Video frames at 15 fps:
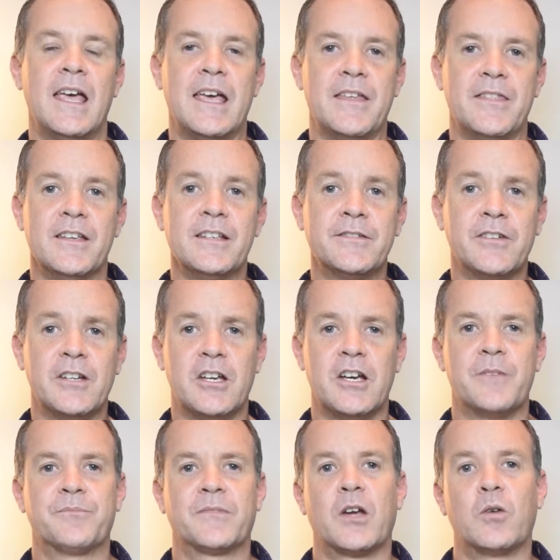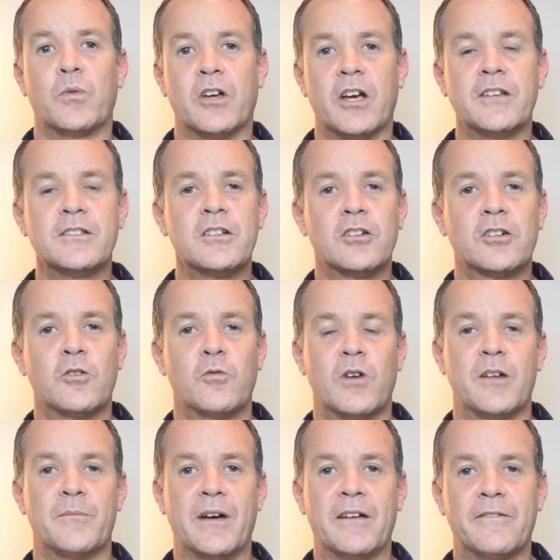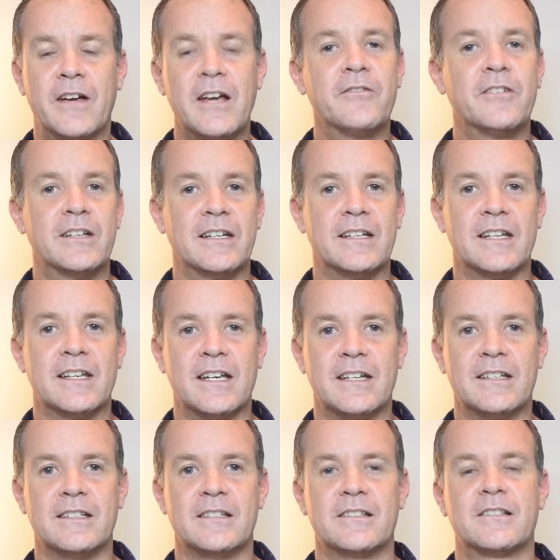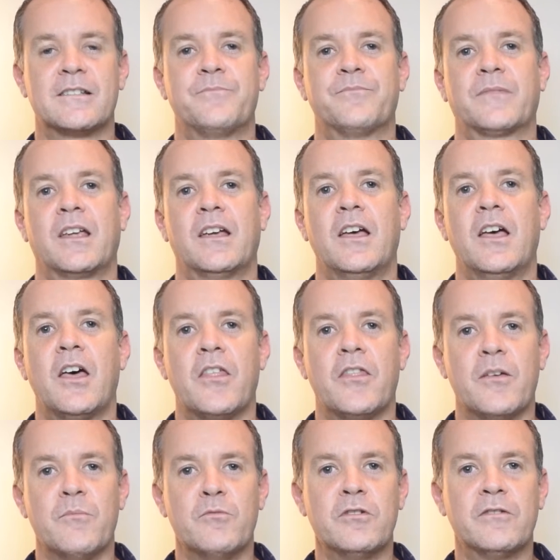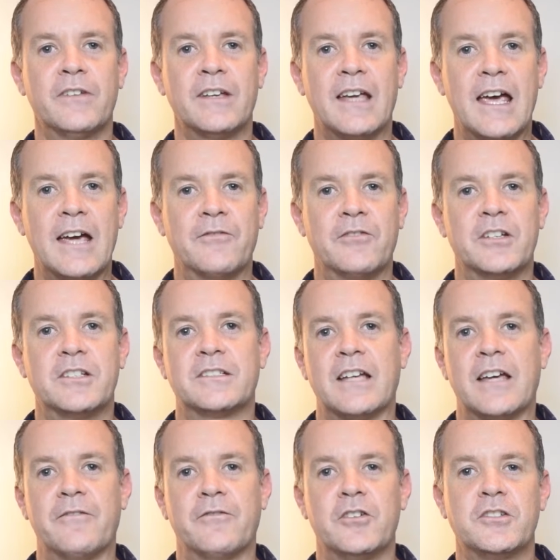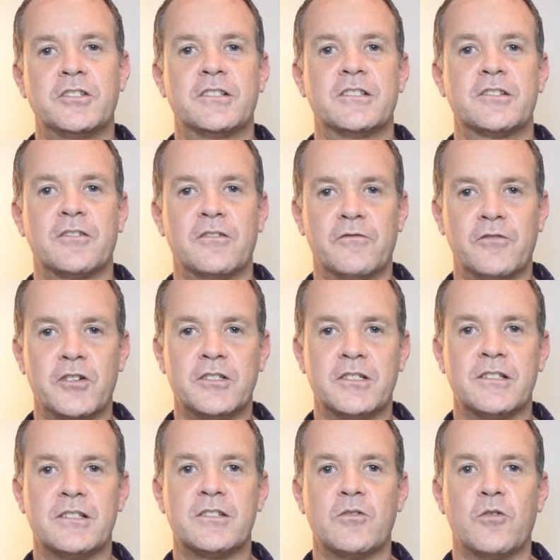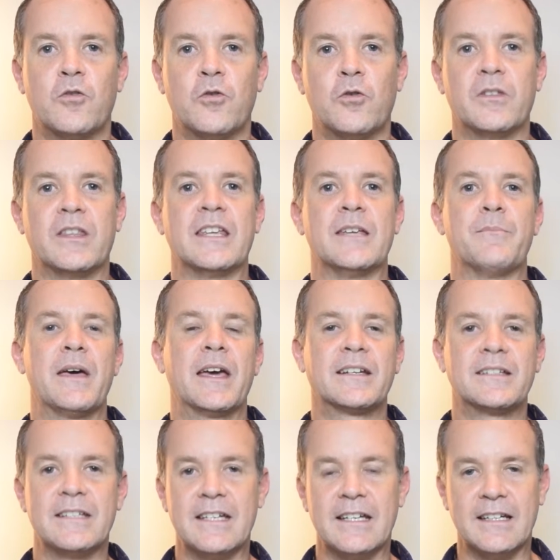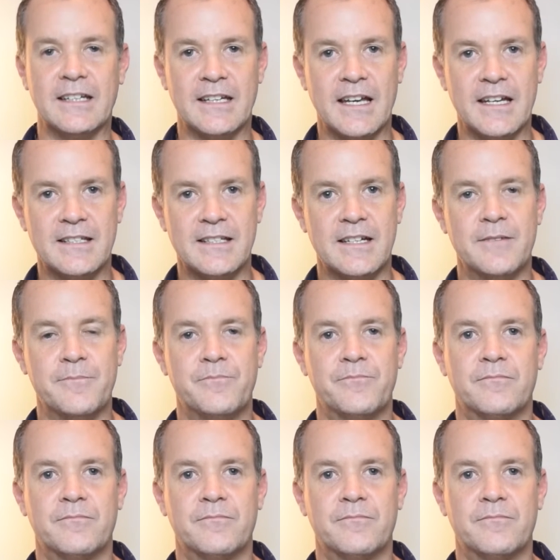In this video, we're going to look at one of my favorite indicators, the Moving Average Divergence Convergence, or the MACD indicator.